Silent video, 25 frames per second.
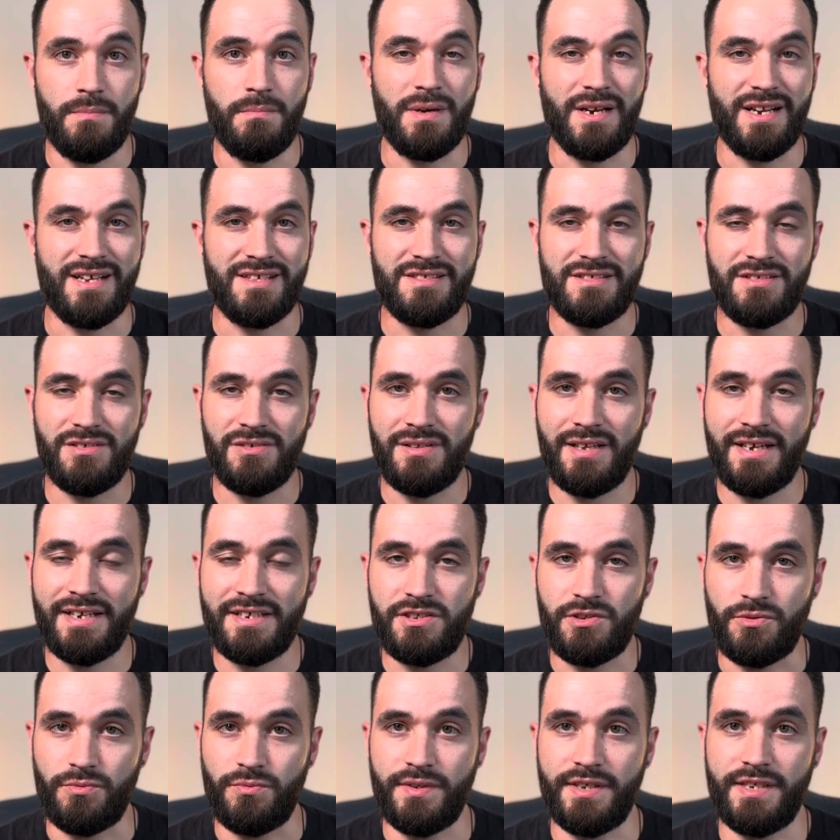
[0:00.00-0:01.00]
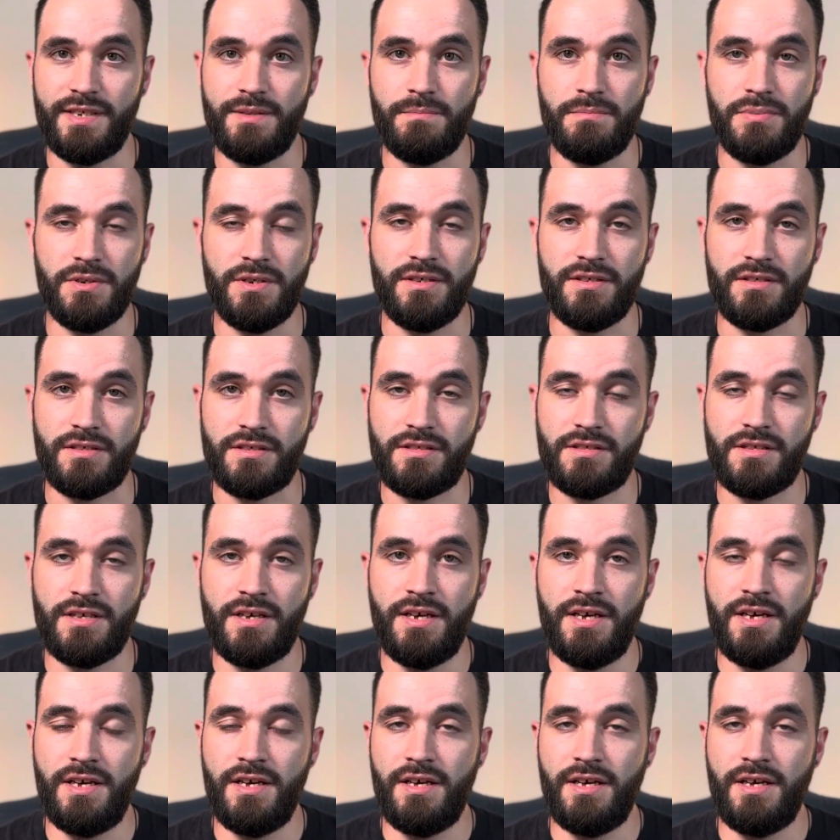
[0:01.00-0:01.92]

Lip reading: but I still like to read books